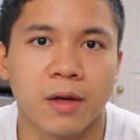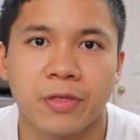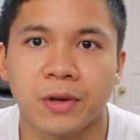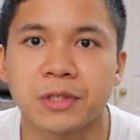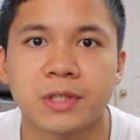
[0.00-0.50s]

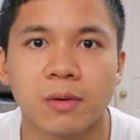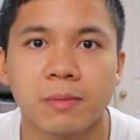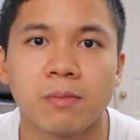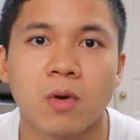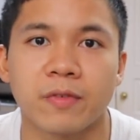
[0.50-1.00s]
Thursday will
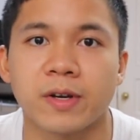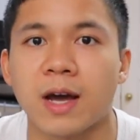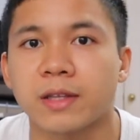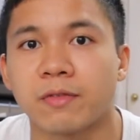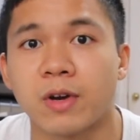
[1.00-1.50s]
be more of an
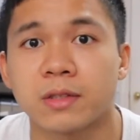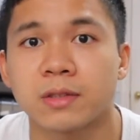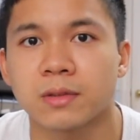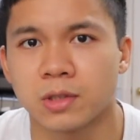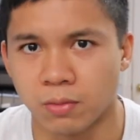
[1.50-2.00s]
active
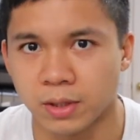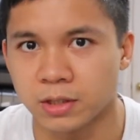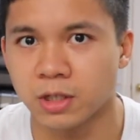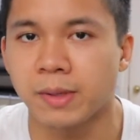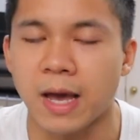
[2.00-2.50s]
rest. So what is
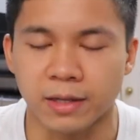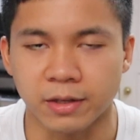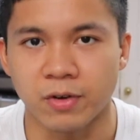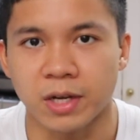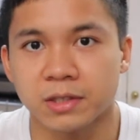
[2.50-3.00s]
going to be
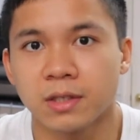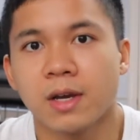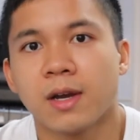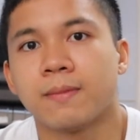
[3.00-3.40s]
active rest?